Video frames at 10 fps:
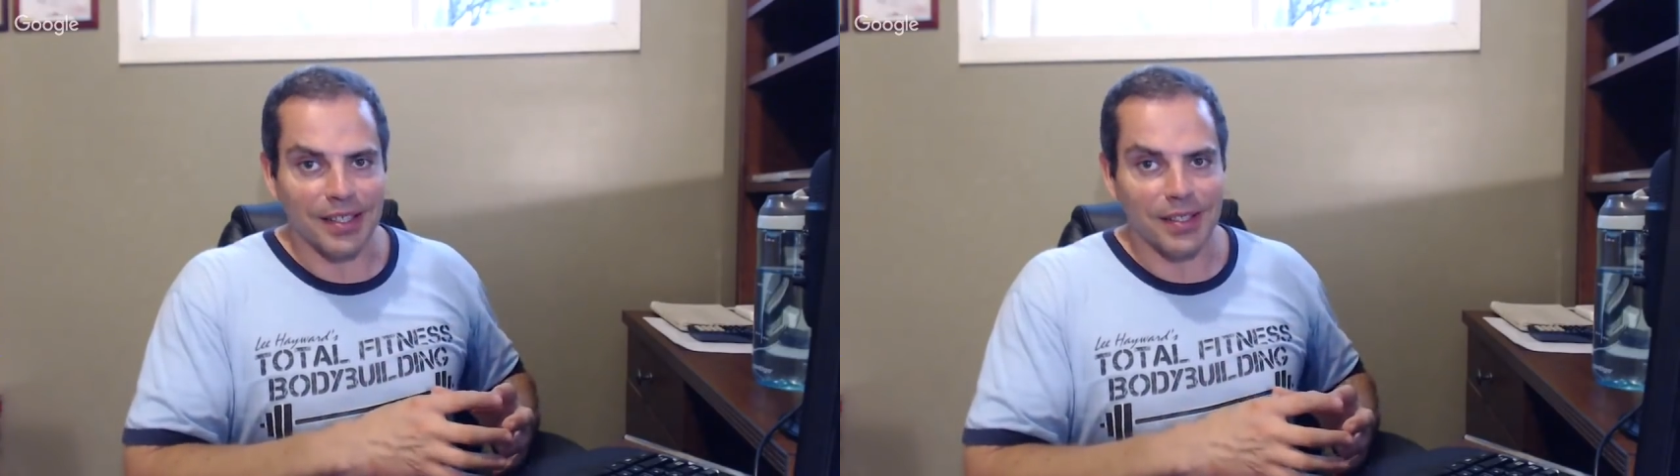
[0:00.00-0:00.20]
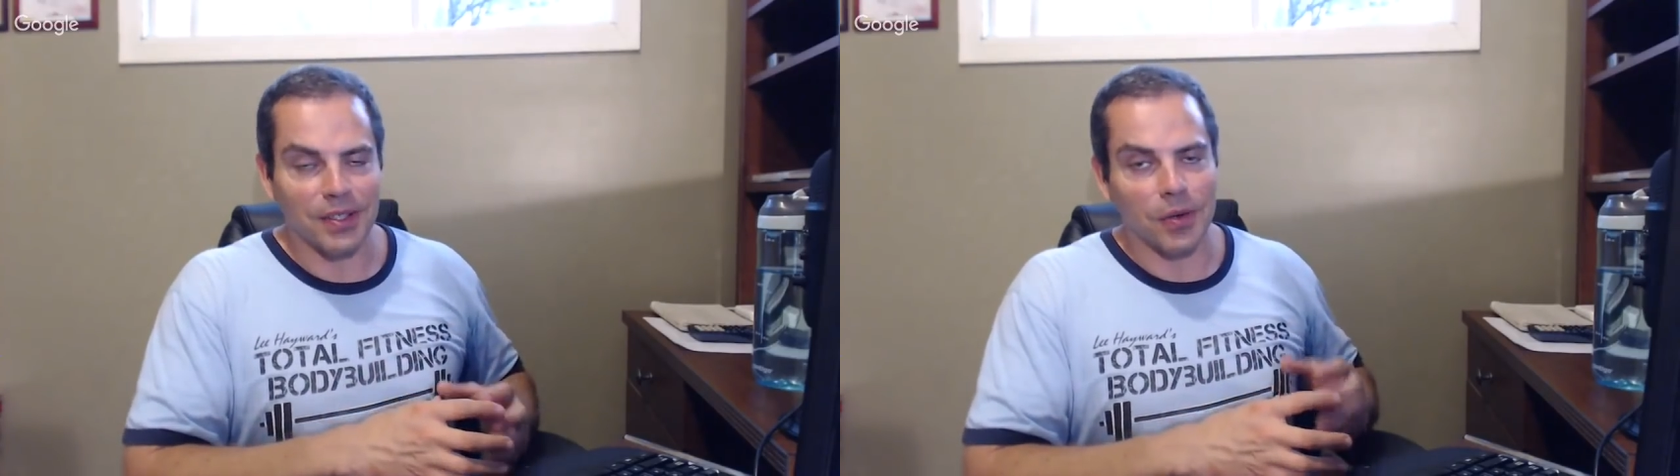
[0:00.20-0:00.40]

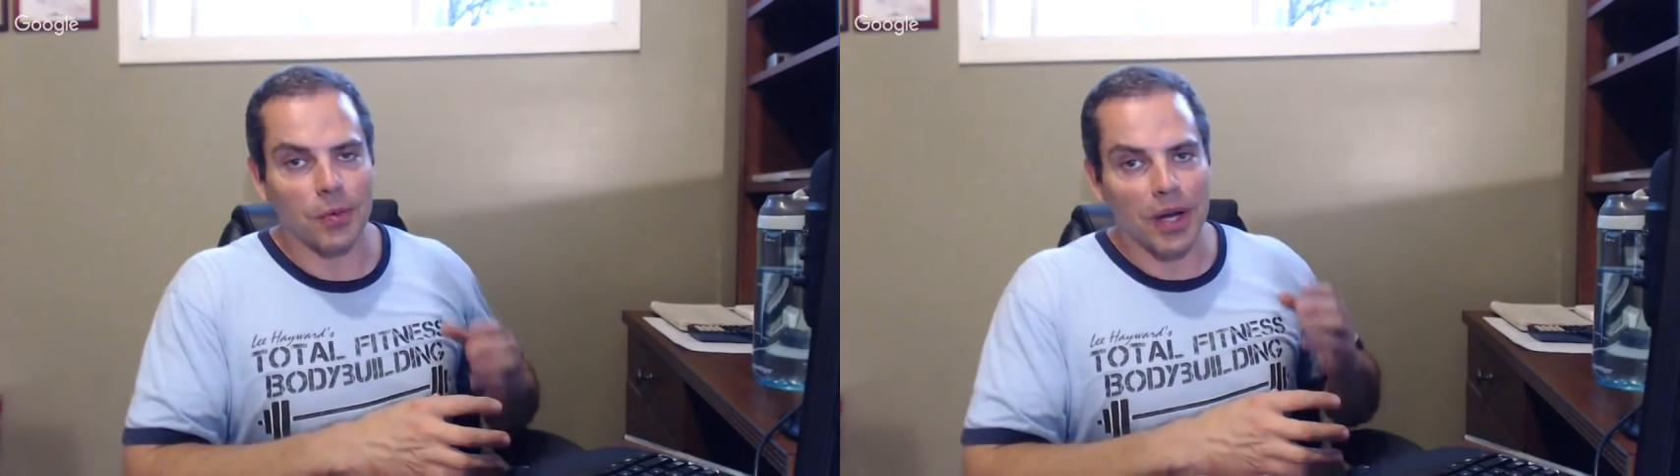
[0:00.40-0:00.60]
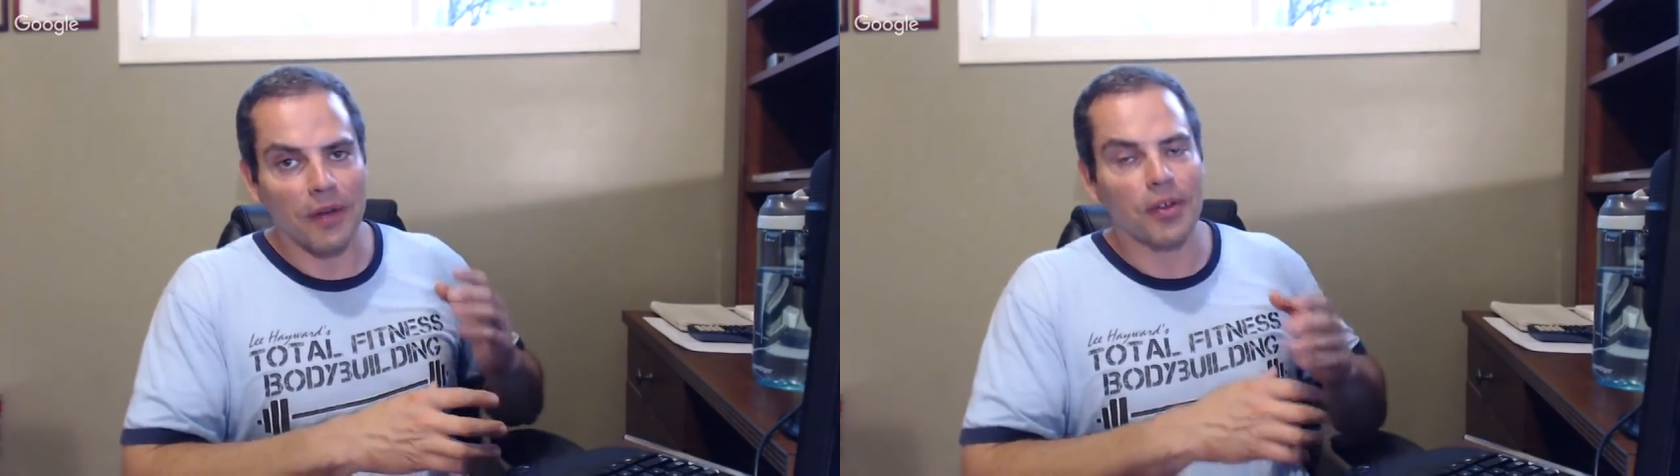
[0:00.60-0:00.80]
So
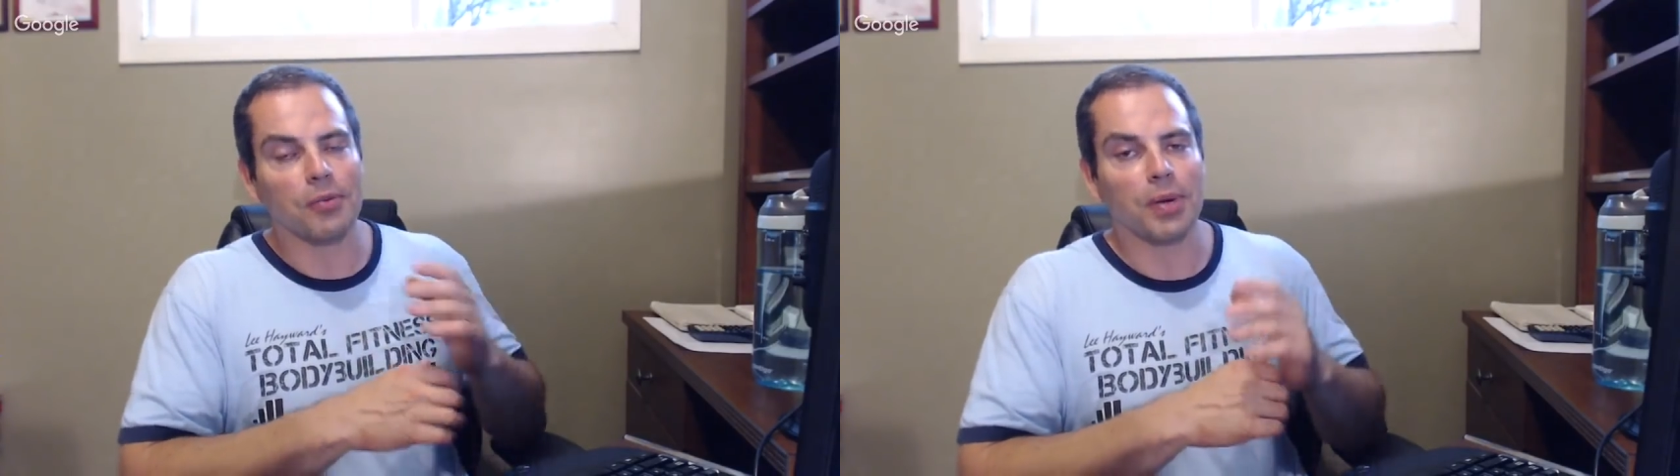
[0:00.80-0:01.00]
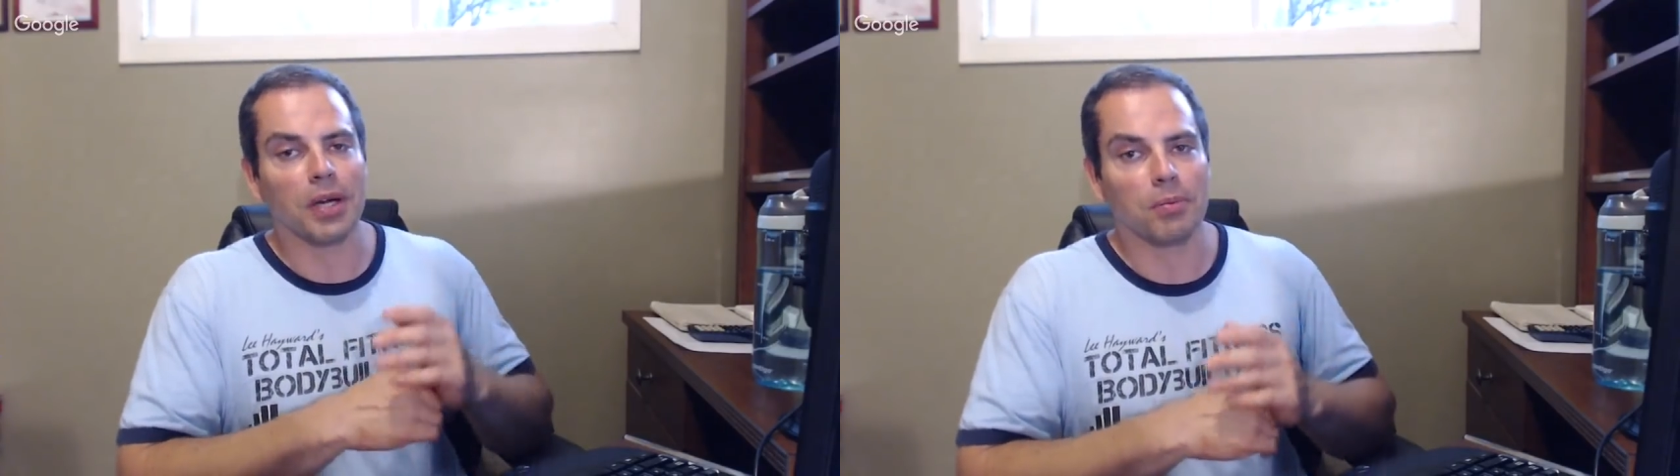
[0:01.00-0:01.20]
whenever
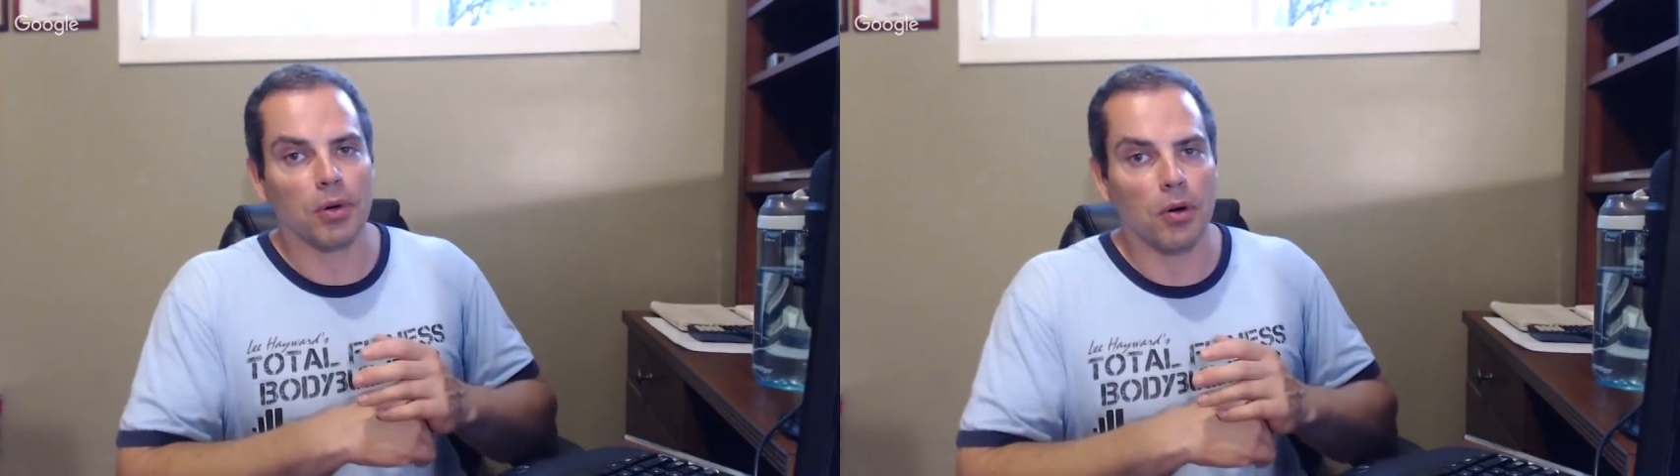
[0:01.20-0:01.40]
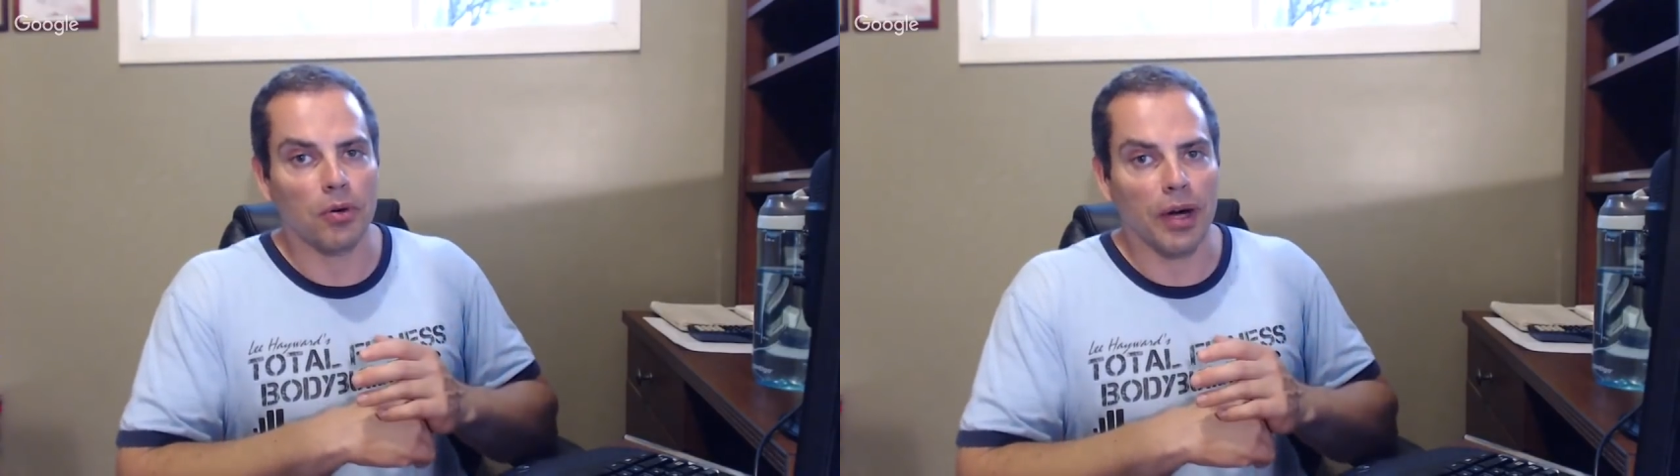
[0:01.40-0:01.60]
you pick a
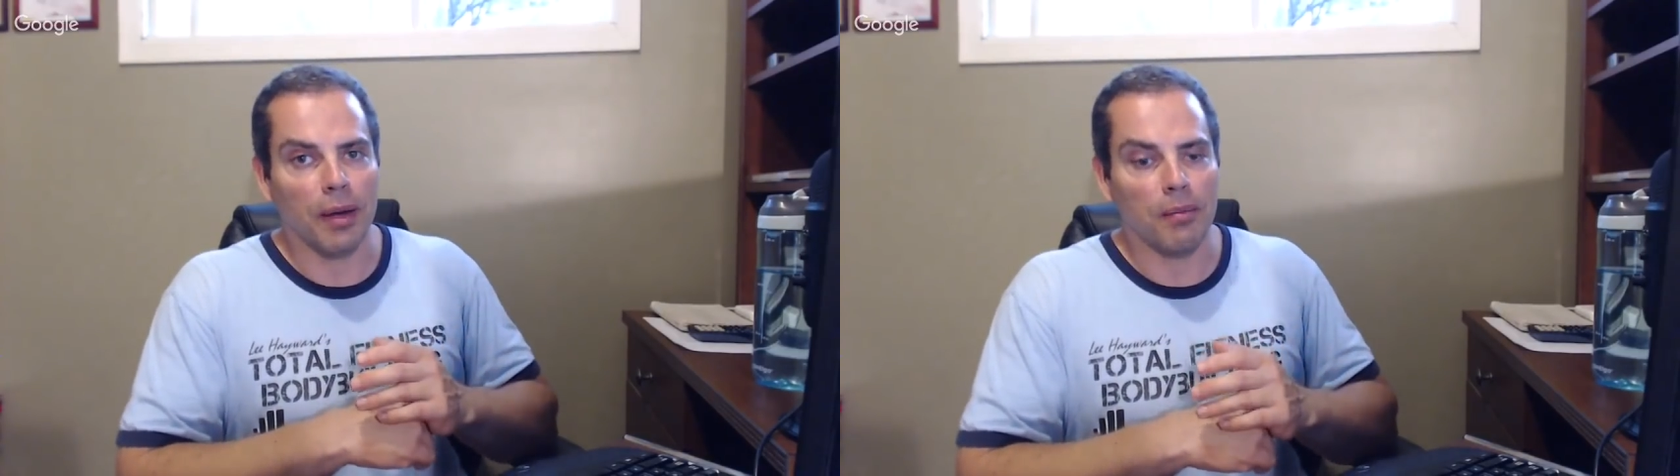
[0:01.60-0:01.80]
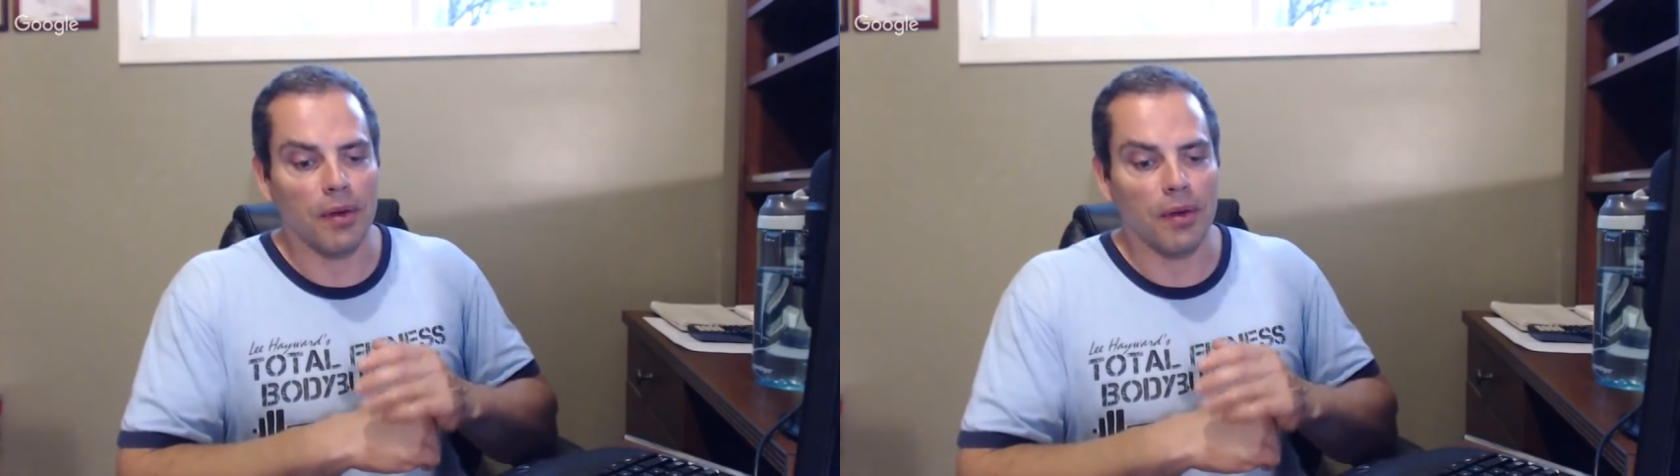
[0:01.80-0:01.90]
program,